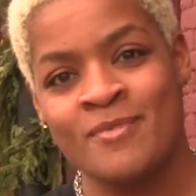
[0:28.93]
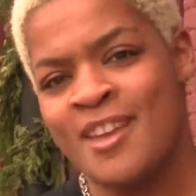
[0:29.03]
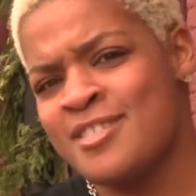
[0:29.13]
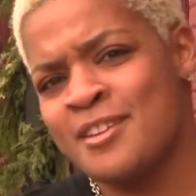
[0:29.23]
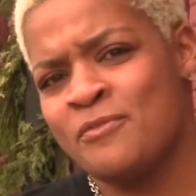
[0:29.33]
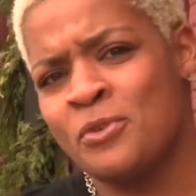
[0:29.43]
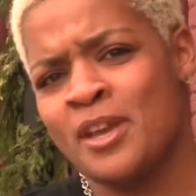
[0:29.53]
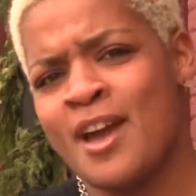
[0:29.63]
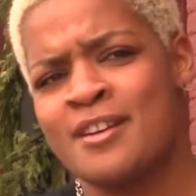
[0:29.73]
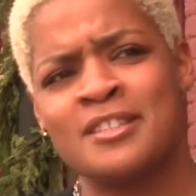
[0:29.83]
And then if you want
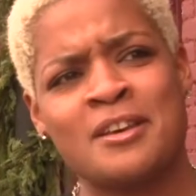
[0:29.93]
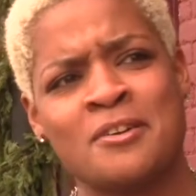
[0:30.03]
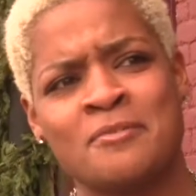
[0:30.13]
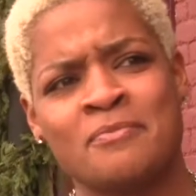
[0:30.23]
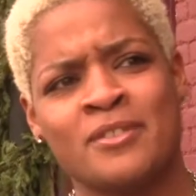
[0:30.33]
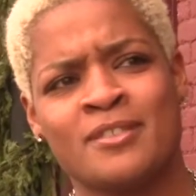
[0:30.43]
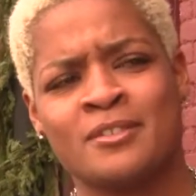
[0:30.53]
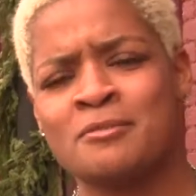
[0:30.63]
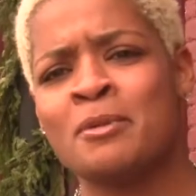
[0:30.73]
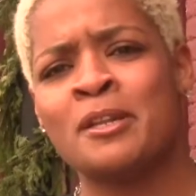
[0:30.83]
a cocktail,
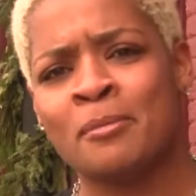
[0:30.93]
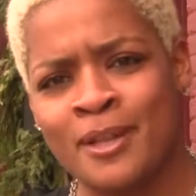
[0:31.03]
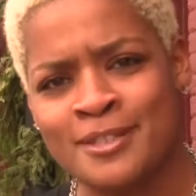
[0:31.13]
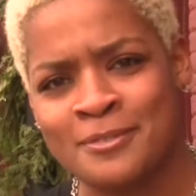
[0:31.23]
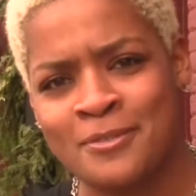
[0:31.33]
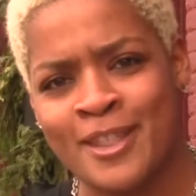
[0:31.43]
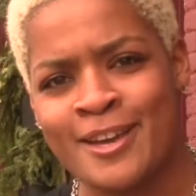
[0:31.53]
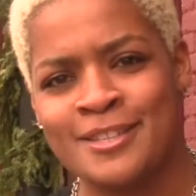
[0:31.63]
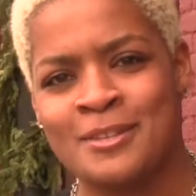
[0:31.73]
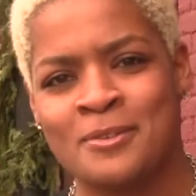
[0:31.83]
there's many places for
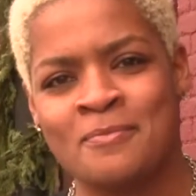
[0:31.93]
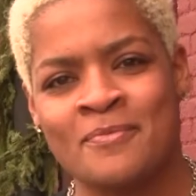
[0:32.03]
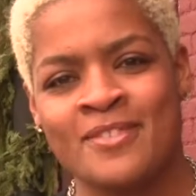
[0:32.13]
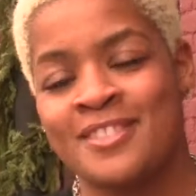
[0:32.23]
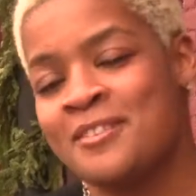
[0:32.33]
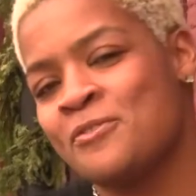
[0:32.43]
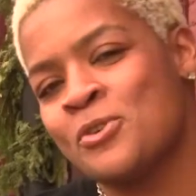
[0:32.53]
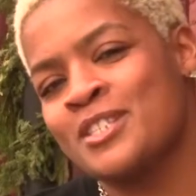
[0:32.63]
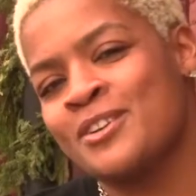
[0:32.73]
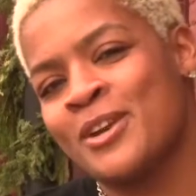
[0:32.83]
that too. And then of
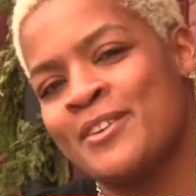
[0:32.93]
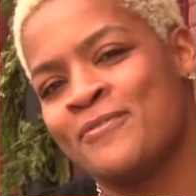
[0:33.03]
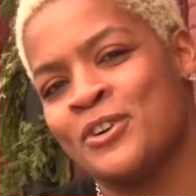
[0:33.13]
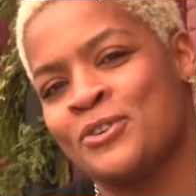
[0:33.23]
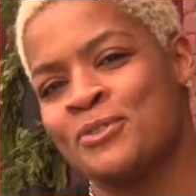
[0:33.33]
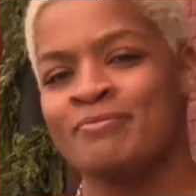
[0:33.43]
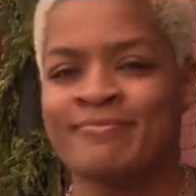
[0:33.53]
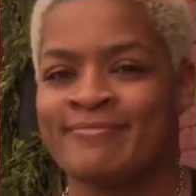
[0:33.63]
course great food.